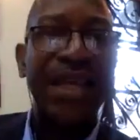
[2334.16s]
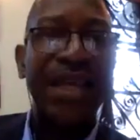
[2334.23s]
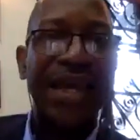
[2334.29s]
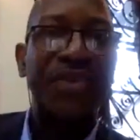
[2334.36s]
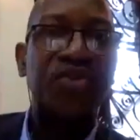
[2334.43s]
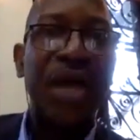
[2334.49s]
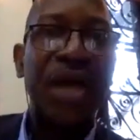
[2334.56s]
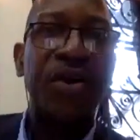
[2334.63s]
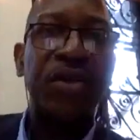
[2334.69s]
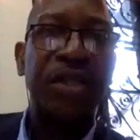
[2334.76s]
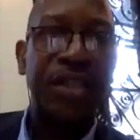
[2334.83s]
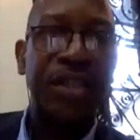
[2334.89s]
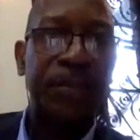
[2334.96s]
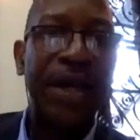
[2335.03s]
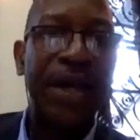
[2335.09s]
they can try
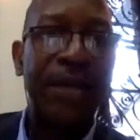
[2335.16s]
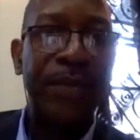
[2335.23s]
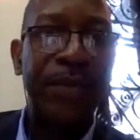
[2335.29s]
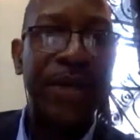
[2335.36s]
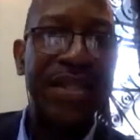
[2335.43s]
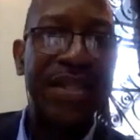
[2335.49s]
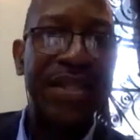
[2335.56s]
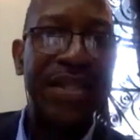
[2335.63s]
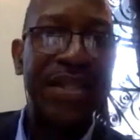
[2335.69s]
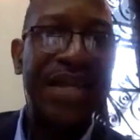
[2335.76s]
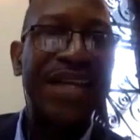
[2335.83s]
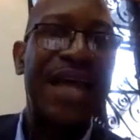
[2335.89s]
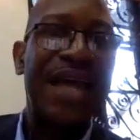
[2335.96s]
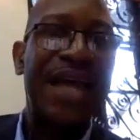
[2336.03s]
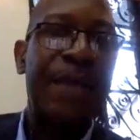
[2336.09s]
all the departments. And
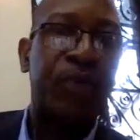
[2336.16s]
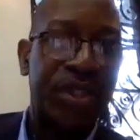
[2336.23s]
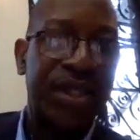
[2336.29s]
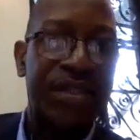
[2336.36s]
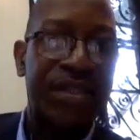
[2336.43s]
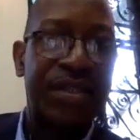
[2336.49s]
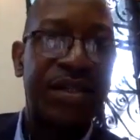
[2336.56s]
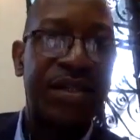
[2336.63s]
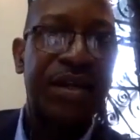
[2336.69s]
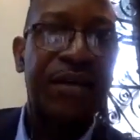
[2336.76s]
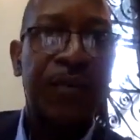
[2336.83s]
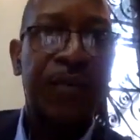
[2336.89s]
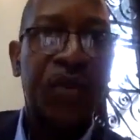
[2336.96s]
in that process,